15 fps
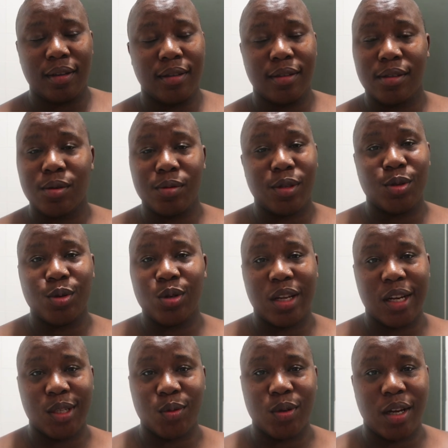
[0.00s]
It's always so
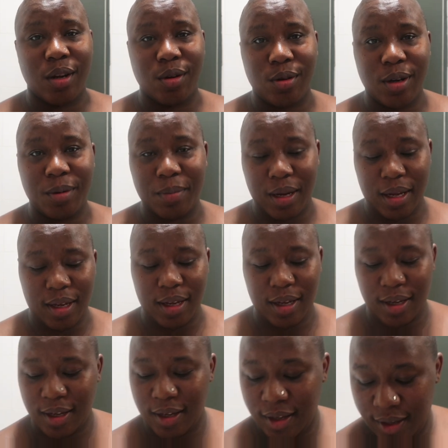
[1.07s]
nice when I oil my
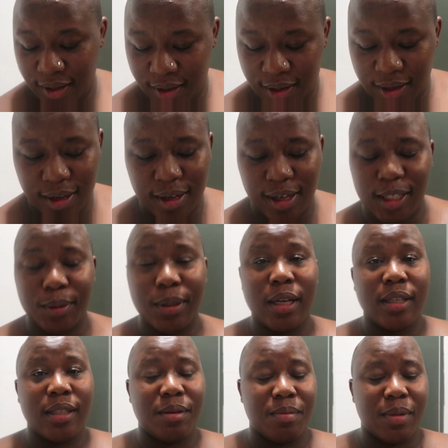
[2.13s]
hair,
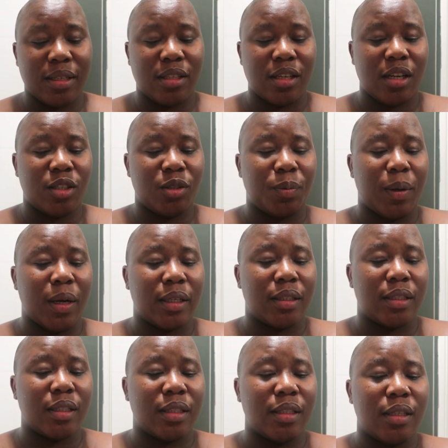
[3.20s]
especially the massage
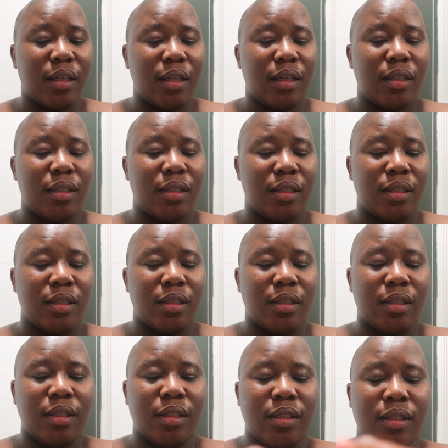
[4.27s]
parts. Hey,
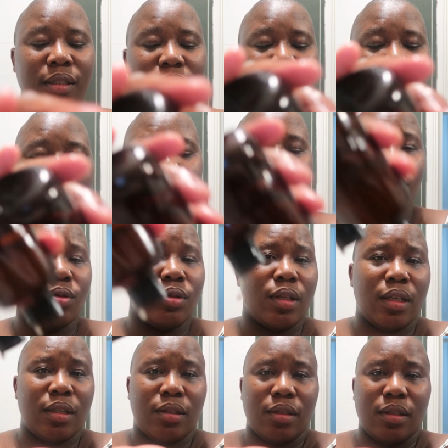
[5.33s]
this is so nice.